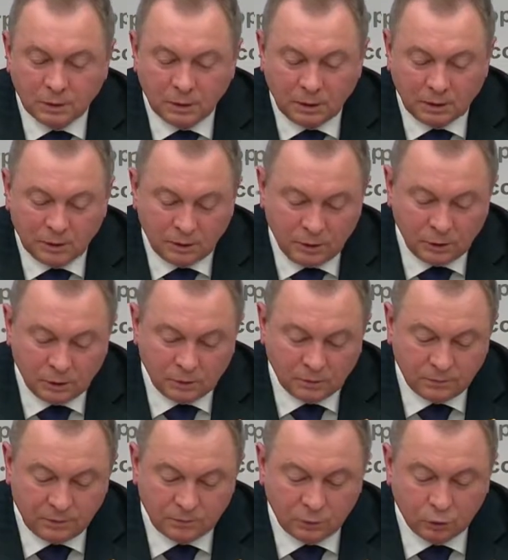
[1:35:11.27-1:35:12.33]
make a press
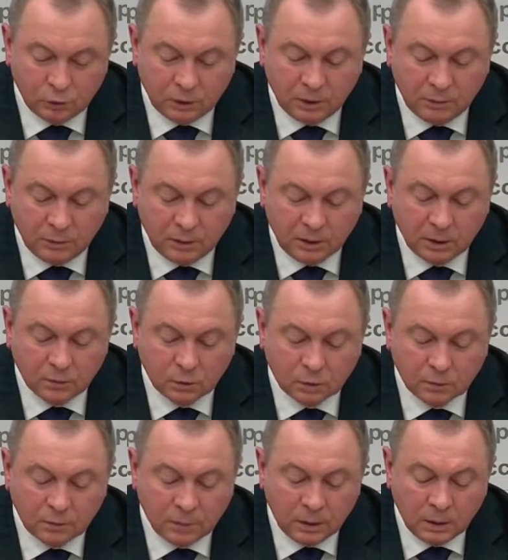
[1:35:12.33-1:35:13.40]
appearance and
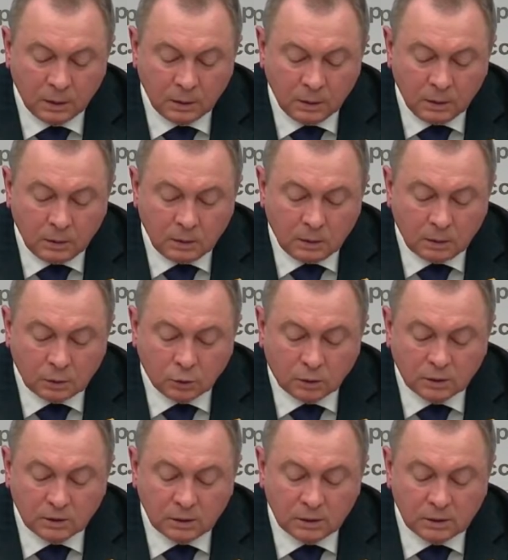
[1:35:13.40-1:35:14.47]
will tell us what
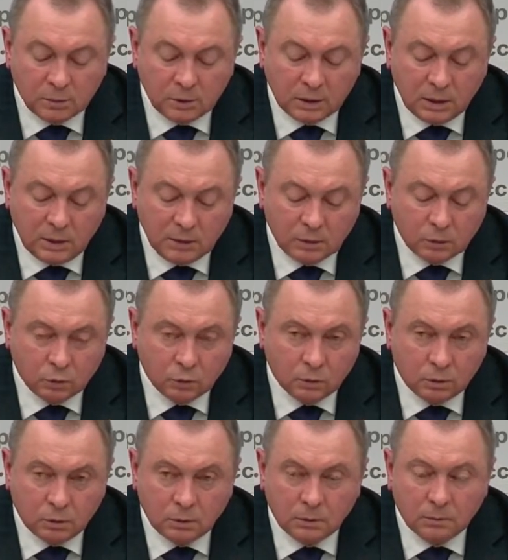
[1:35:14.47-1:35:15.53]
they
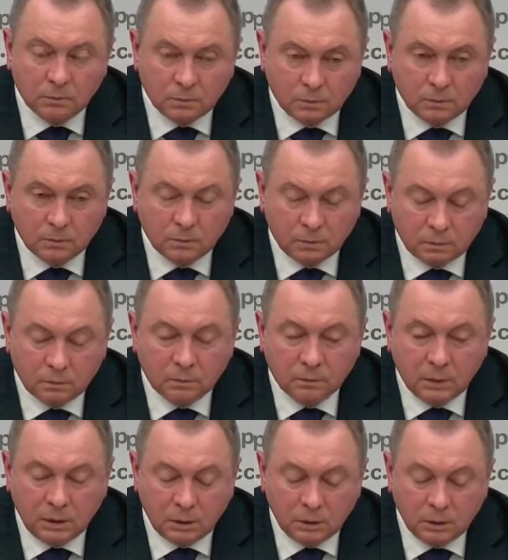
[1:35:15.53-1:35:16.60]
discussed.
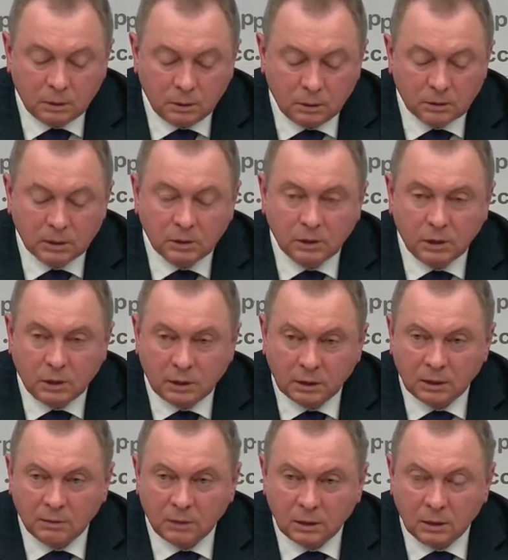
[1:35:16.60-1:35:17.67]
As for the
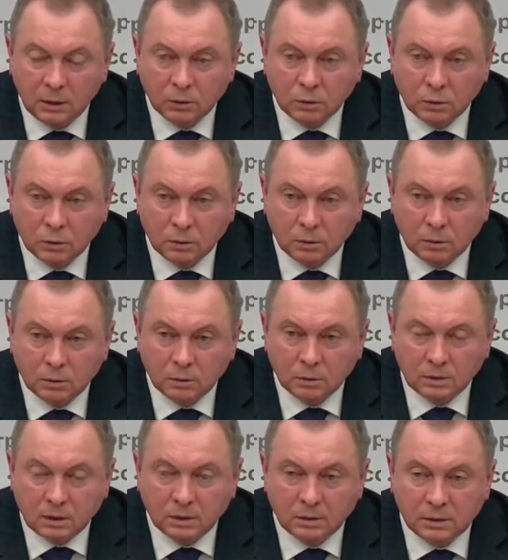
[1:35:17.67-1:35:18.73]
situation with
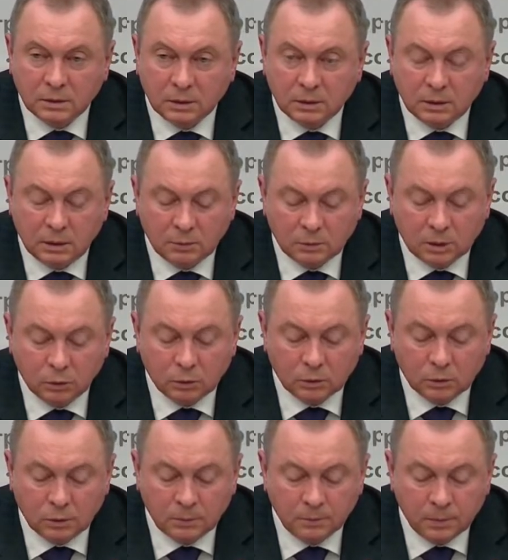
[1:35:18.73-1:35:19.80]
Belarus,
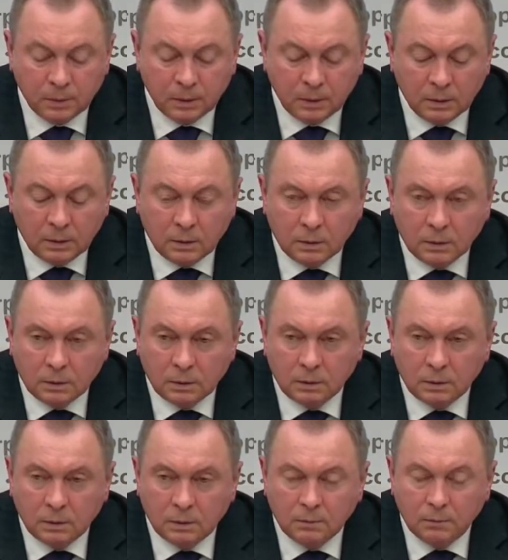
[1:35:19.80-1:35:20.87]
initially we
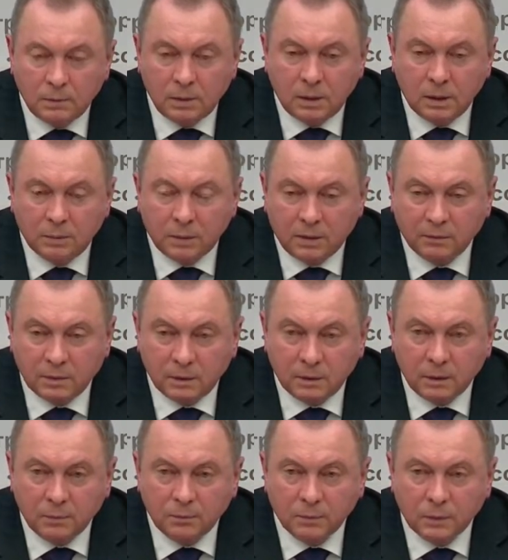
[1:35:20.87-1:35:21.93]
were telling that
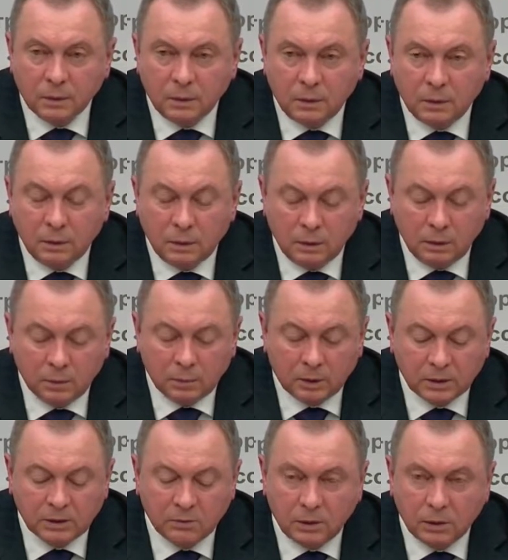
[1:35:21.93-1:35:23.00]
these sanctions are
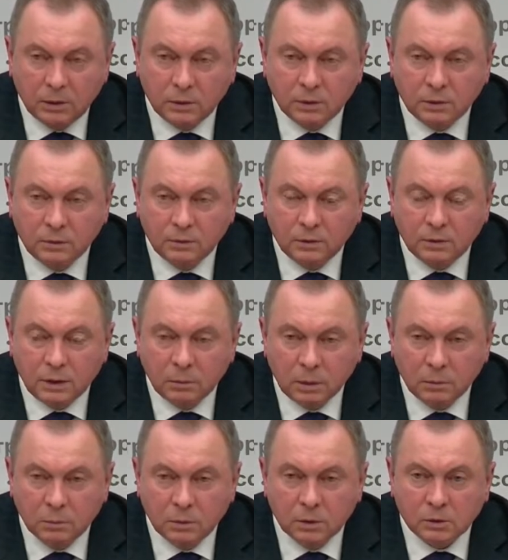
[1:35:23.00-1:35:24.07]
ungrounded and
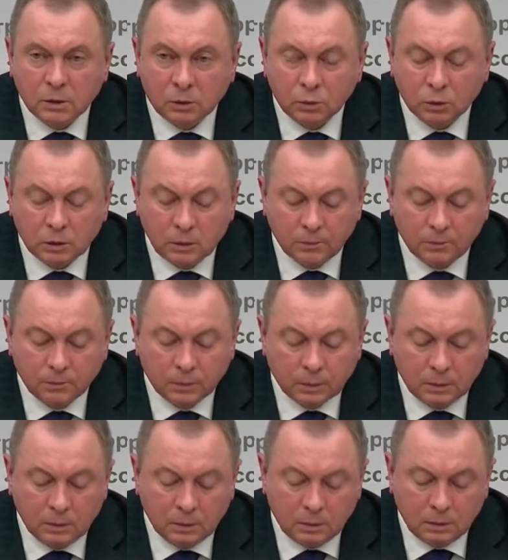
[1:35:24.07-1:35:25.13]
they contradict
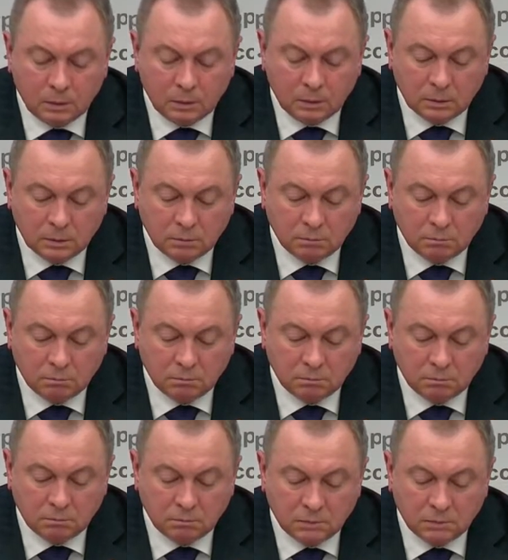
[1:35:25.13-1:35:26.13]
all international